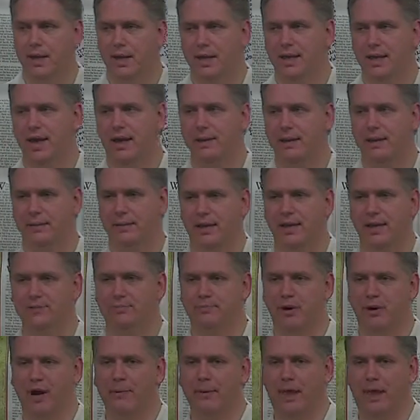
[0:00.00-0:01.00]
Yeah, I mean, he's
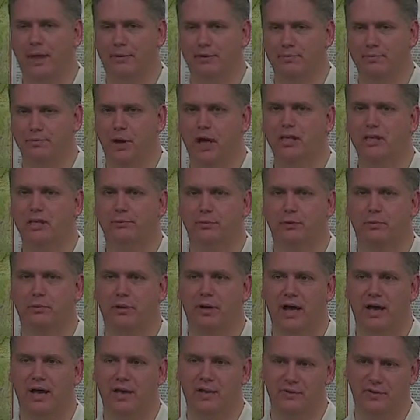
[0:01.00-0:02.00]
primarily responsible, but
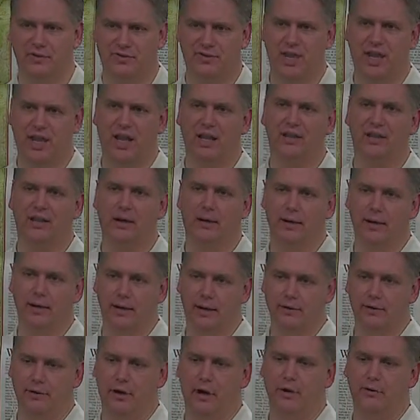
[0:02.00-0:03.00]
I, there's a secondary
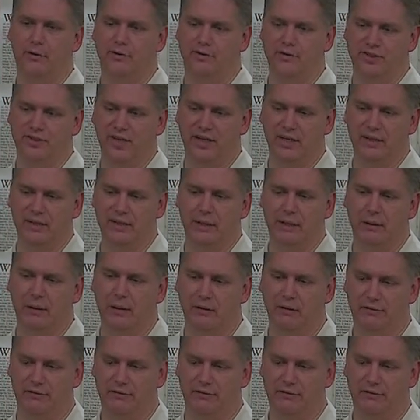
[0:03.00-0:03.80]
understanding there of,